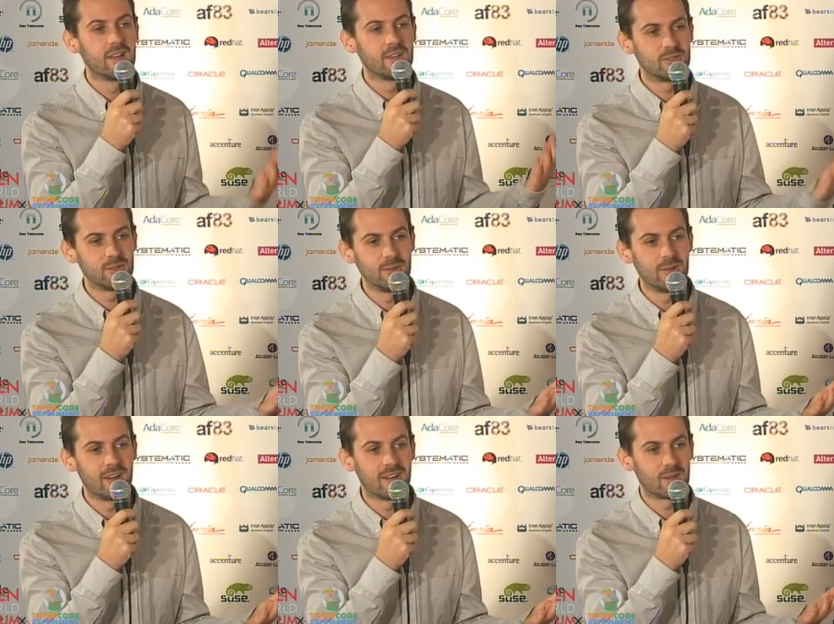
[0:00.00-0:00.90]

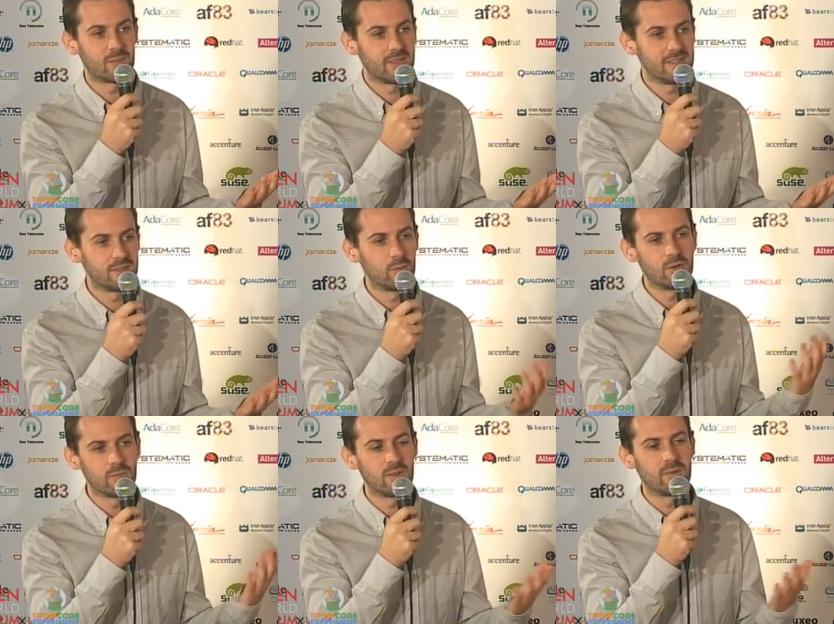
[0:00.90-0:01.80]
to uh, companies that
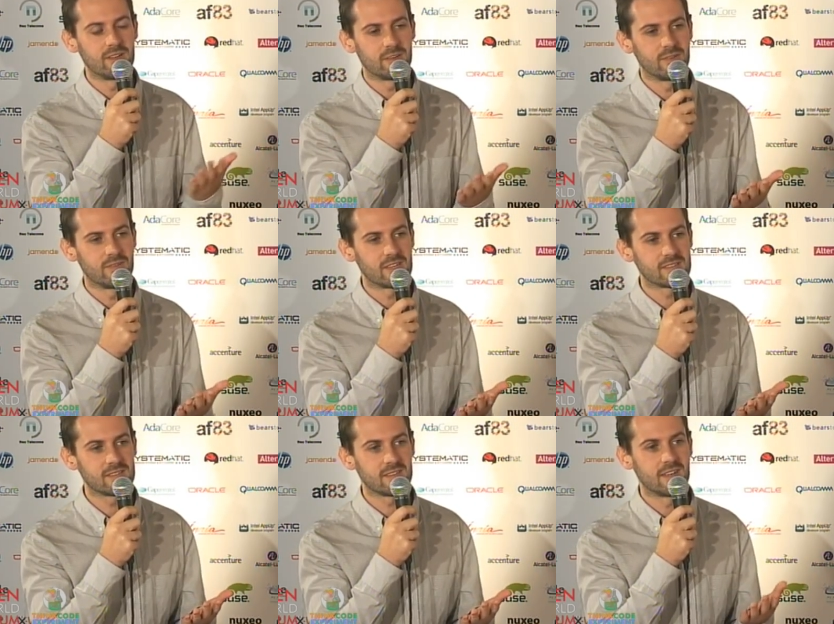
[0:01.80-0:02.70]
wouldn't be willing to
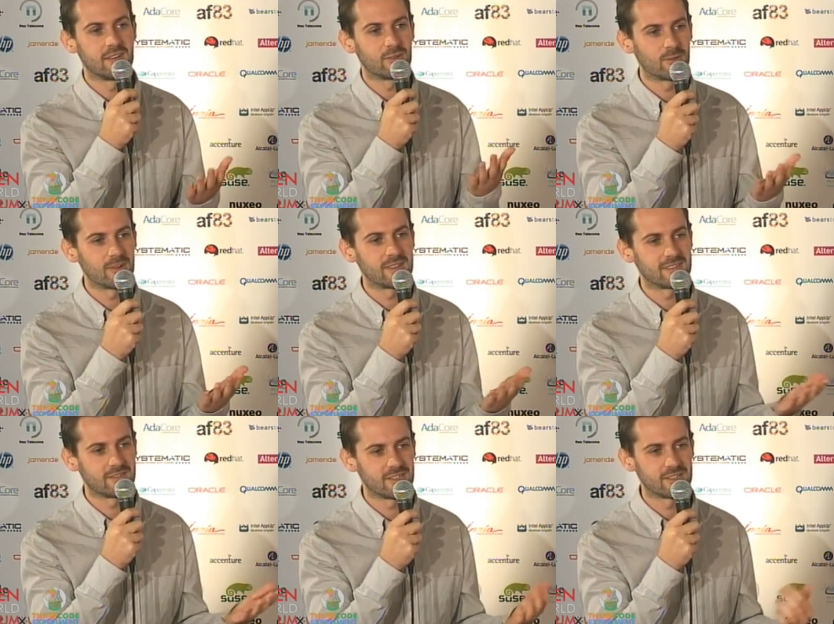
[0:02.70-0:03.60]
invest in a tool like
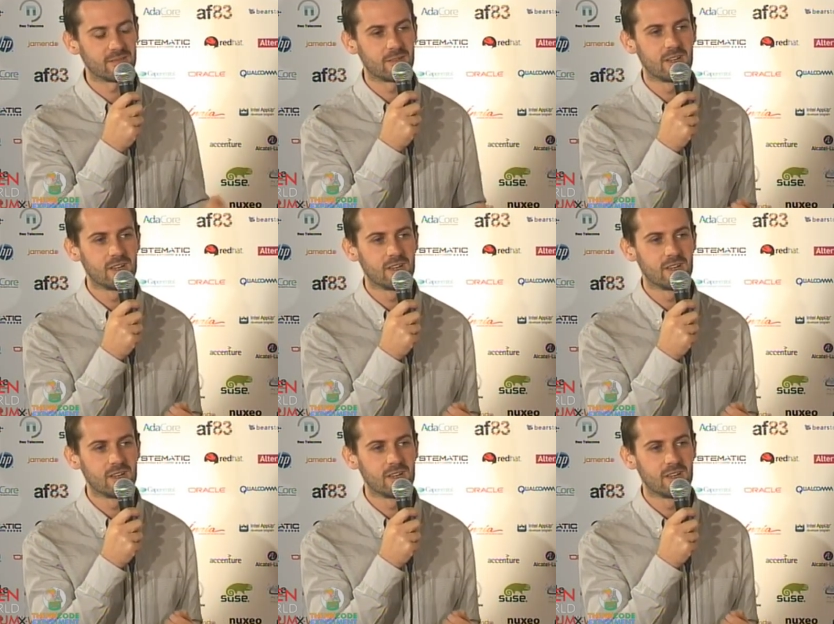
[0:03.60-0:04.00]
CF Engine.